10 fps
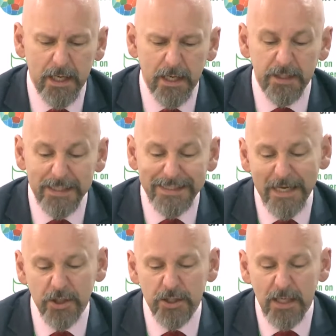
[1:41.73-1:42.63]
the
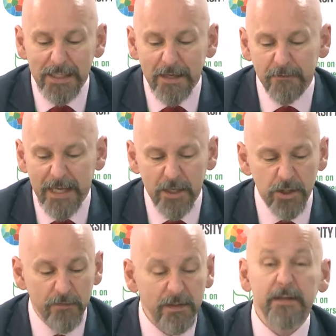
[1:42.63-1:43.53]
detection,
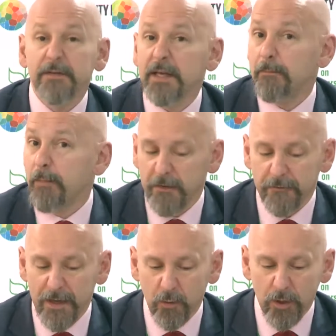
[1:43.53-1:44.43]
identification of living
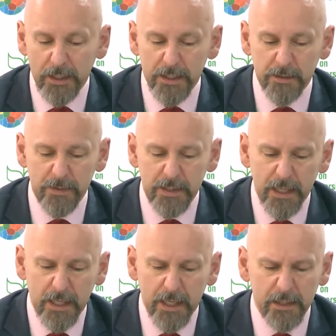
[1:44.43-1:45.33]
modified organisms,
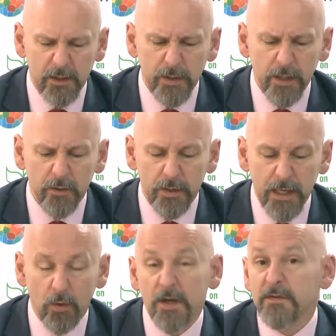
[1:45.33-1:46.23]
including through a
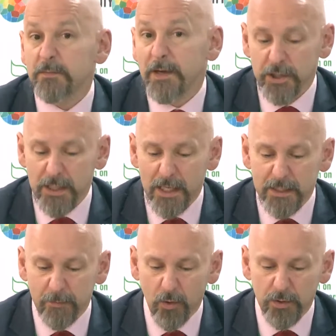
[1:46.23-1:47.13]
network of specialized
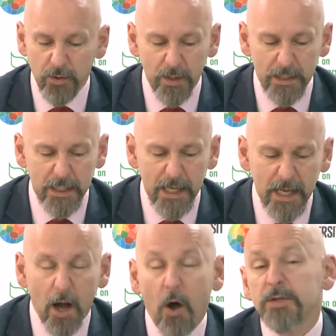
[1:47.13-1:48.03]
laboratories.
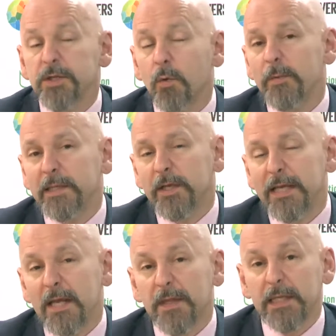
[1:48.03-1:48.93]
Also, we'll be
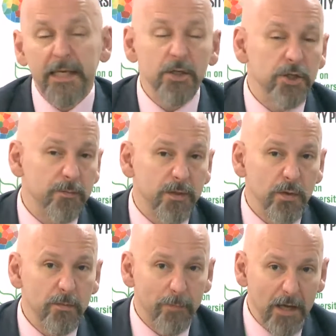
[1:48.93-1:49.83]
looking at the linkages
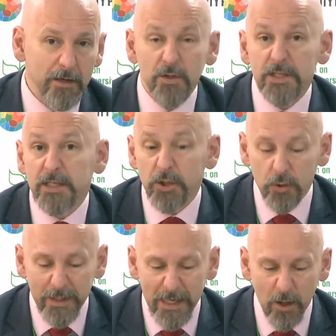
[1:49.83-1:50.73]
between biodiversity and
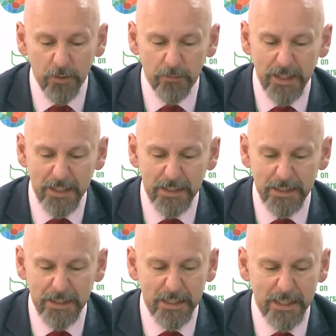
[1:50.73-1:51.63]
human health over the next
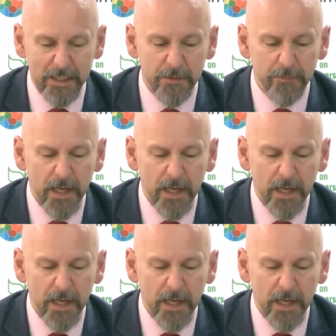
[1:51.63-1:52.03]
6 days.